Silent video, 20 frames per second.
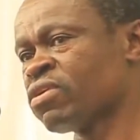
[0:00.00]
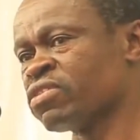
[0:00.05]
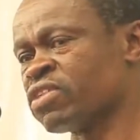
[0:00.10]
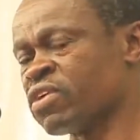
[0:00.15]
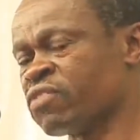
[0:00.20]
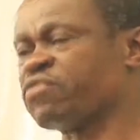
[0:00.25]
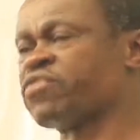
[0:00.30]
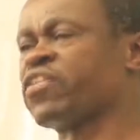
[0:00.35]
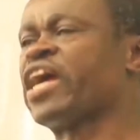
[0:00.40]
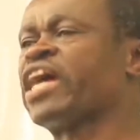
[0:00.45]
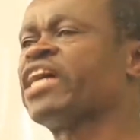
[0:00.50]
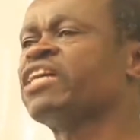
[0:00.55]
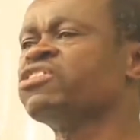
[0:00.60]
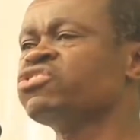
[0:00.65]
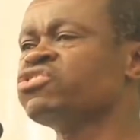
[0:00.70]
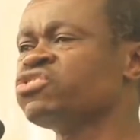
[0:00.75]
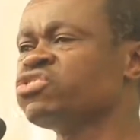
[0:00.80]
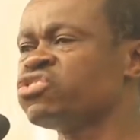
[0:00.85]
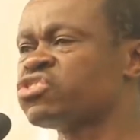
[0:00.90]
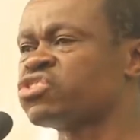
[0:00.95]
The
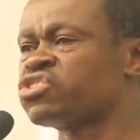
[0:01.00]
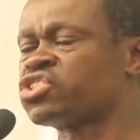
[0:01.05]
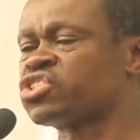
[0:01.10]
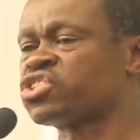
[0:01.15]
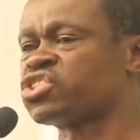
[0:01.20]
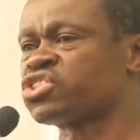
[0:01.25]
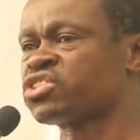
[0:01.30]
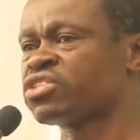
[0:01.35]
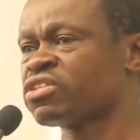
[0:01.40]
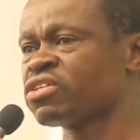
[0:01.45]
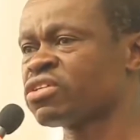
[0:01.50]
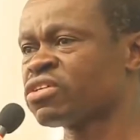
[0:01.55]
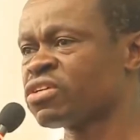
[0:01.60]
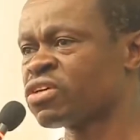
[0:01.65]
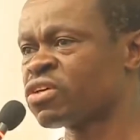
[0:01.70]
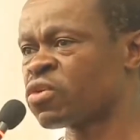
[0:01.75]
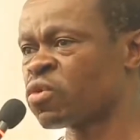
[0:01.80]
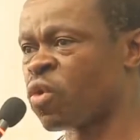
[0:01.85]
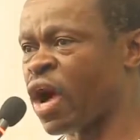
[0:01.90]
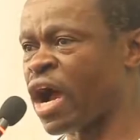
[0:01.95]
French
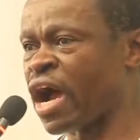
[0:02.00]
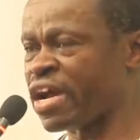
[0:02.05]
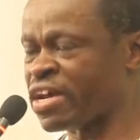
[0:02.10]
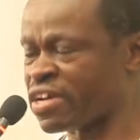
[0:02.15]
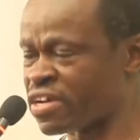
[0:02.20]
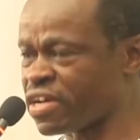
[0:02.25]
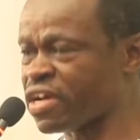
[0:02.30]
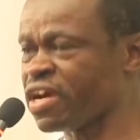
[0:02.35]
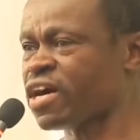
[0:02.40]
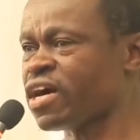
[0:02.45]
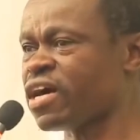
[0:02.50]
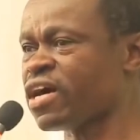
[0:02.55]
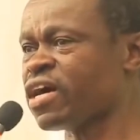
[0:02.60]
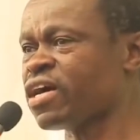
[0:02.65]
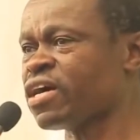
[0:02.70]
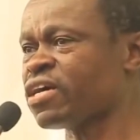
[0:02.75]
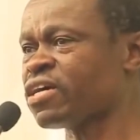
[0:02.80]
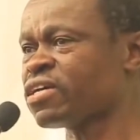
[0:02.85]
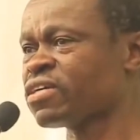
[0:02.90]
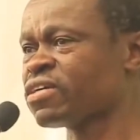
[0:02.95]
were
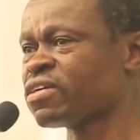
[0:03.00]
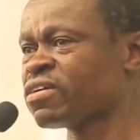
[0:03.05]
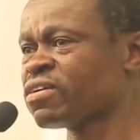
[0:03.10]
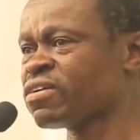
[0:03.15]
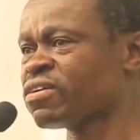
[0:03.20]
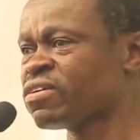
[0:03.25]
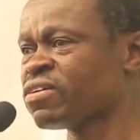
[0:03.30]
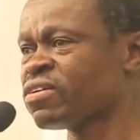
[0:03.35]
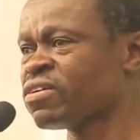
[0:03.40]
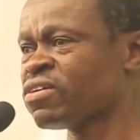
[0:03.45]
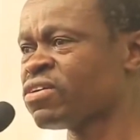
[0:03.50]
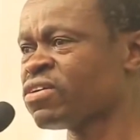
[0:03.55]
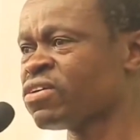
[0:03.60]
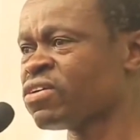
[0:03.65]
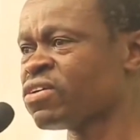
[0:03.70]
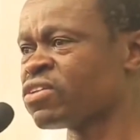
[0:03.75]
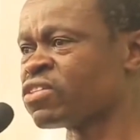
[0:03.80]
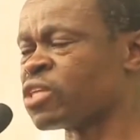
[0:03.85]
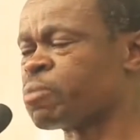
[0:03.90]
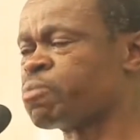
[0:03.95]
here,
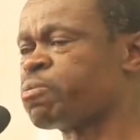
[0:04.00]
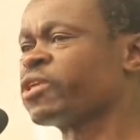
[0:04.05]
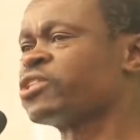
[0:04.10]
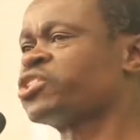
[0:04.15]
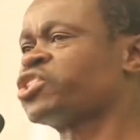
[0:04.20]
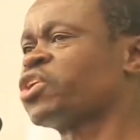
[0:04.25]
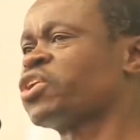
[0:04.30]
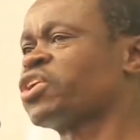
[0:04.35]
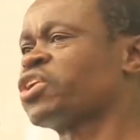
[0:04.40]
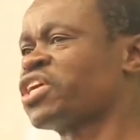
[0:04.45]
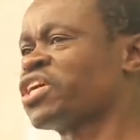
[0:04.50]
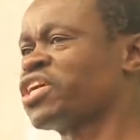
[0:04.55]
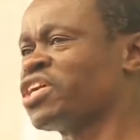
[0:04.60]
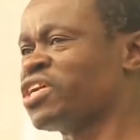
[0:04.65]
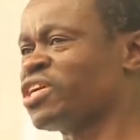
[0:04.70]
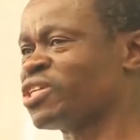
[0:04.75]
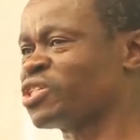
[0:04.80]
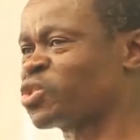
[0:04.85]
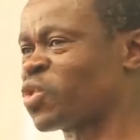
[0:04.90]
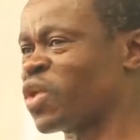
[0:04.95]
the
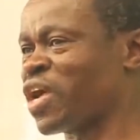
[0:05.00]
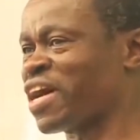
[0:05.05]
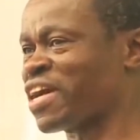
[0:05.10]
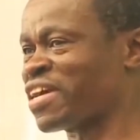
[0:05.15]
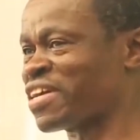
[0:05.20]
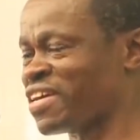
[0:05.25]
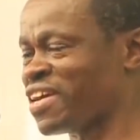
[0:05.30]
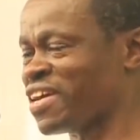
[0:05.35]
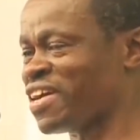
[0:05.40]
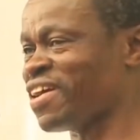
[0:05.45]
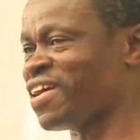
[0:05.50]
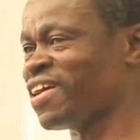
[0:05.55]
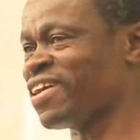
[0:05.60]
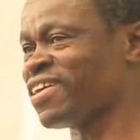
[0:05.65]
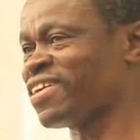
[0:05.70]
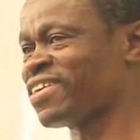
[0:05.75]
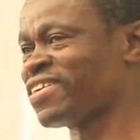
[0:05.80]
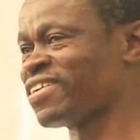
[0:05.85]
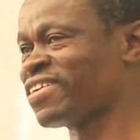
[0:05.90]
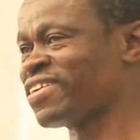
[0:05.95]
Portuguese were
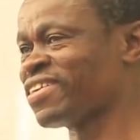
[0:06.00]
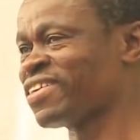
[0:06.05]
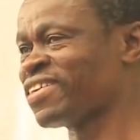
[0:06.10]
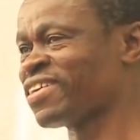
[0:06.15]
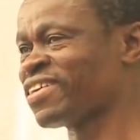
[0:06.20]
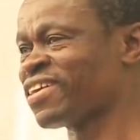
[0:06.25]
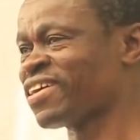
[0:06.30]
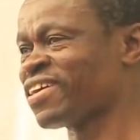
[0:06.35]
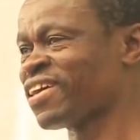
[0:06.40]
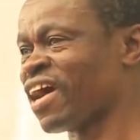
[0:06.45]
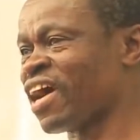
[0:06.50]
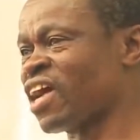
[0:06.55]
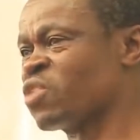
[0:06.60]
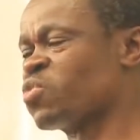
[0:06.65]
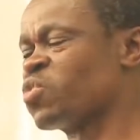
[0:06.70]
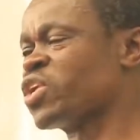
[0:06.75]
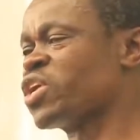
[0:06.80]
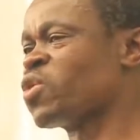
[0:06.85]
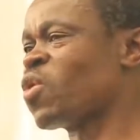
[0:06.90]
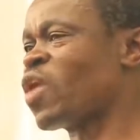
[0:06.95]
here,
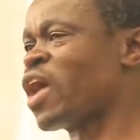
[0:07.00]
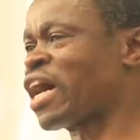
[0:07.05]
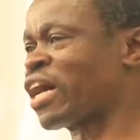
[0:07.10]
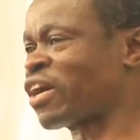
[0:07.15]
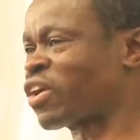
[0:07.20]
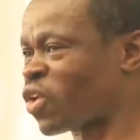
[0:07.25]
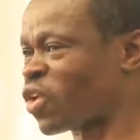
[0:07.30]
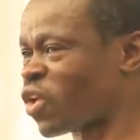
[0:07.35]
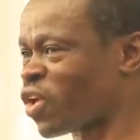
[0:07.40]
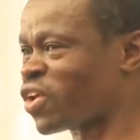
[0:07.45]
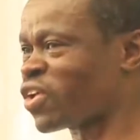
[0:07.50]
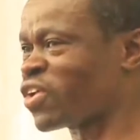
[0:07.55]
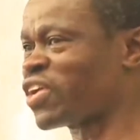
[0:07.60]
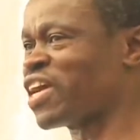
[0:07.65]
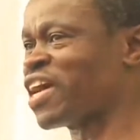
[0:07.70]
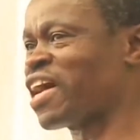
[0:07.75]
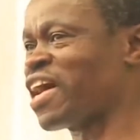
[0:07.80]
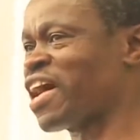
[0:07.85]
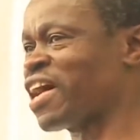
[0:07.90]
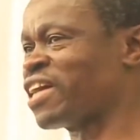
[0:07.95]
and we were
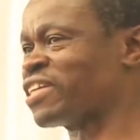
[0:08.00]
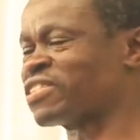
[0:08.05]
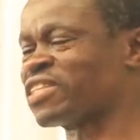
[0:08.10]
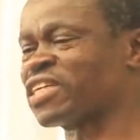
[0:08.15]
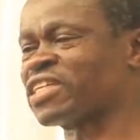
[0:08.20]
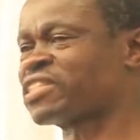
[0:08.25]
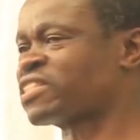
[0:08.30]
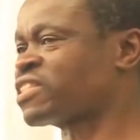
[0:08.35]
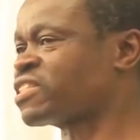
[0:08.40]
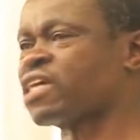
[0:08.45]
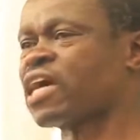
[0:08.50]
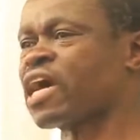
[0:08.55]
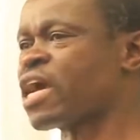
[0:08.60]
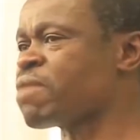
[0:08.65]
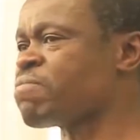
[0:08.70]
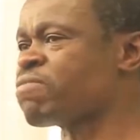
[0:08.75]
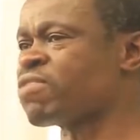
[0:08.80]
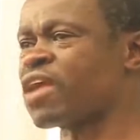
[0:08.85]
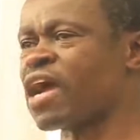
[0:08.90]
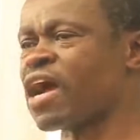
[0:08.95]
colonized. This
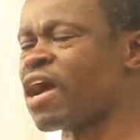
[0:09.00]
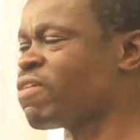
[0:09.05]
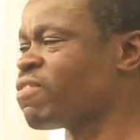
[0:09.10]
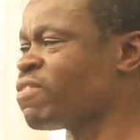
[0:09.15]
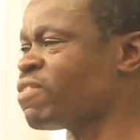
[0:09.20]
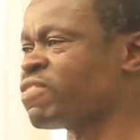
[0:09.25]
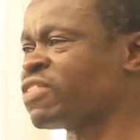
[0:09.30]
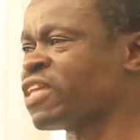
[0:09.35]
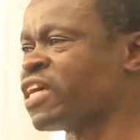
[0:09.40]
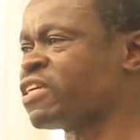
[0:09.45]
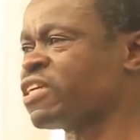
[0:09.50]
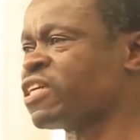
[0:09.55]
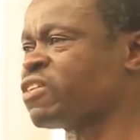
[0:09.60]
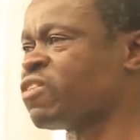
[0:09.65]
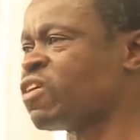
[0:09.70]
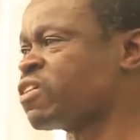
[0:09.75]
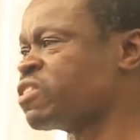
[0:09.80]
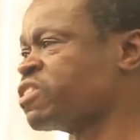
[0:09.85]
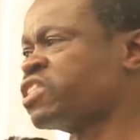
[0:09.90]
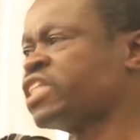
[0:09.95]
time round, they did
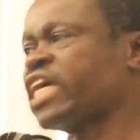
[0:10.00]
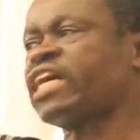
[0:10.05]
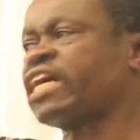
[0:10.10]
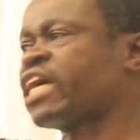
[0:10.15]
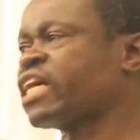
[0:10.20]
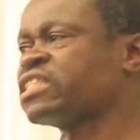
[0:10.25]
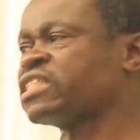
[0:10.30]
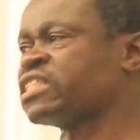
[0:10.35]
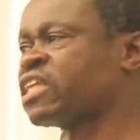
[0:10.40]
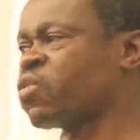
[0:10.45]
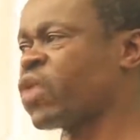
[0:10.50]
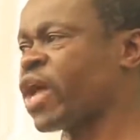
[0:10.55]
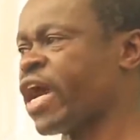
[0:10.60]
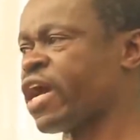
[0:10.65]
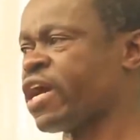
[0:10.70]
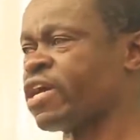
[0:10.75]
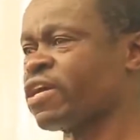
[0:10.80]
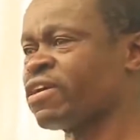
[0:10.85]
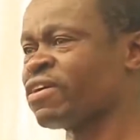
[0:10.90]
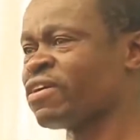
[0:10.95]
not take us
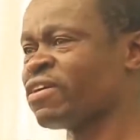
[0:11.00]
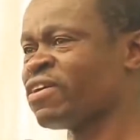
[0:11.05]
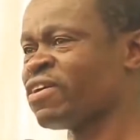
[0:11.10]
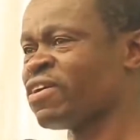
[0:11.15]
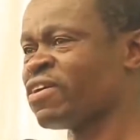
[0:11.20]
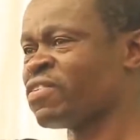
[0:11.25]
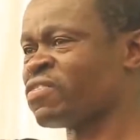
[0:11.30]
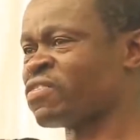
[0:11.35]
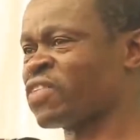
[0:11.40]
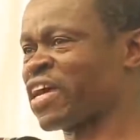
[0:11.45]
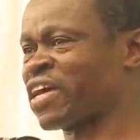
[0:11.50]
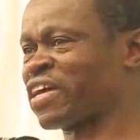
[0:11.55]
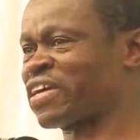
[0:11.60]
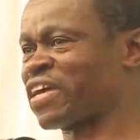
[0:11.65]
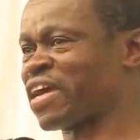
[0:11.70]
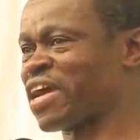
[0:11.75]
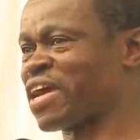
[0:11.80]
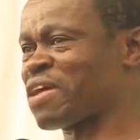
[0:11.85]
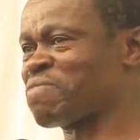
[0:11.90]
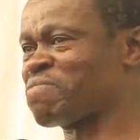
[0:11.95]
away. They
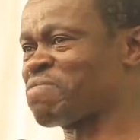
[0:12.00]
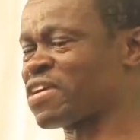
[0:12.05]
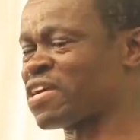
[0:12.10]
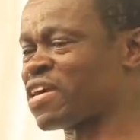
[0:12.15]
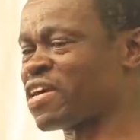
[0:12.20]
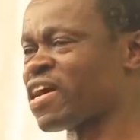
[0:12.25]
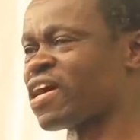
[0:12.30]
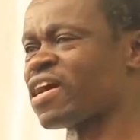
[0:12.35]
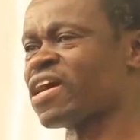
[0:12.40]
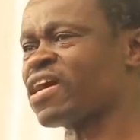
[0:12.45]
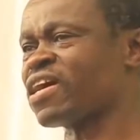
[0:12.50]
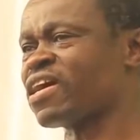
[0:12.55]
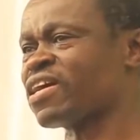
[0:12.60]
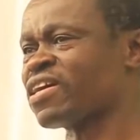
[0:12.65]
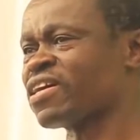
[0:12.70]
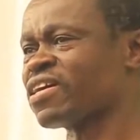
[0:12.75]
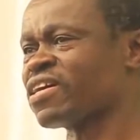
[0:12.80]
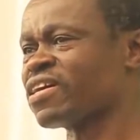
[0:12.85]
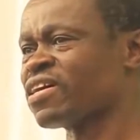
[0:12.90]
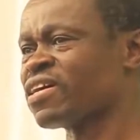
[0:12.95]
came
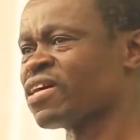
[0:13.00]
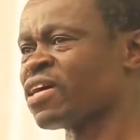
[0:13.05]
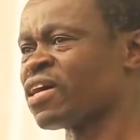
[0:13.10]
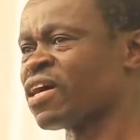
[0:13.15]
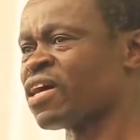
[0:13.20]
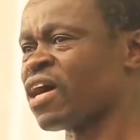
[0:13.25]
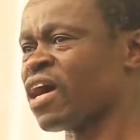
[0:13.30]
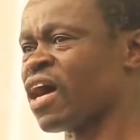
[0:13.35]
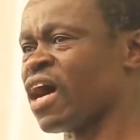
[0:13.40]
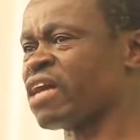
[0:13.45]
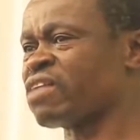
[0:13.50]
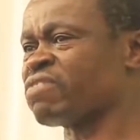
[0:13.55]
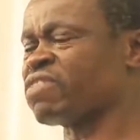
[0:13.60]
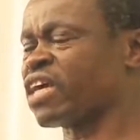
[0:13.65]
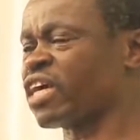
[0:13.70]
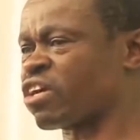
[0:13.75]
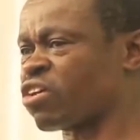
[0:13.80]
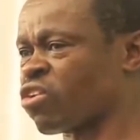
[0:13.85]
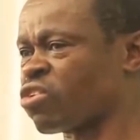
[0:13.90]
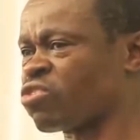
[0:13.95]
here, and
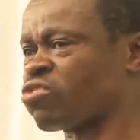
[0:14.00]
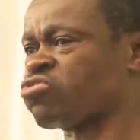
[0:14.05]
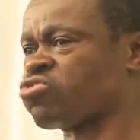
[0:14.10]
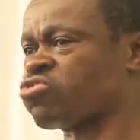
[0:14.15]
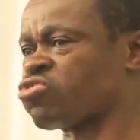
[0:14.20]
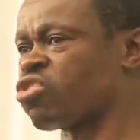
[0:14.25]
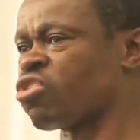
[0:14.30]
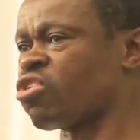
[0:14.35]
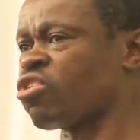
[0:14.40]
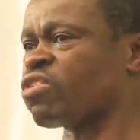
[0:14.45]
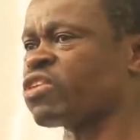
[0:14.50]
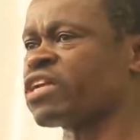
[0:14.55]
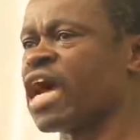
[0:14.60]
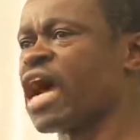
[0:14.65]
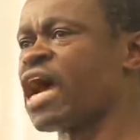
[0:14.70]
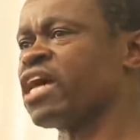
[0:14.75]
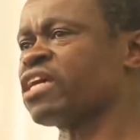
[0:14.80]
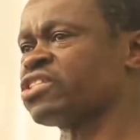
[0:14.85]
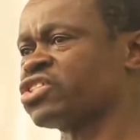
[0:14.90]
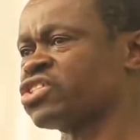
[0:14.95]
they controlled
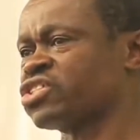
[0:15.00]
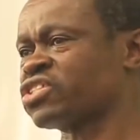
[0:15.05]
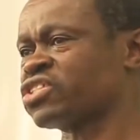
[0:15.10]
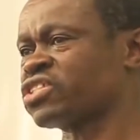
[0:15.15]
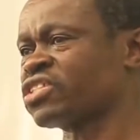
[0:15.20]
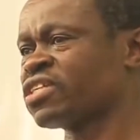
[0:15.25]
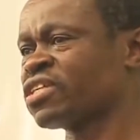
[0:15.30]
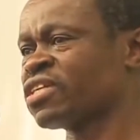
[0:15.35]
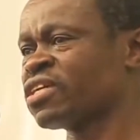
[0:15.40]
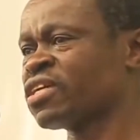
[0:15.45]
us,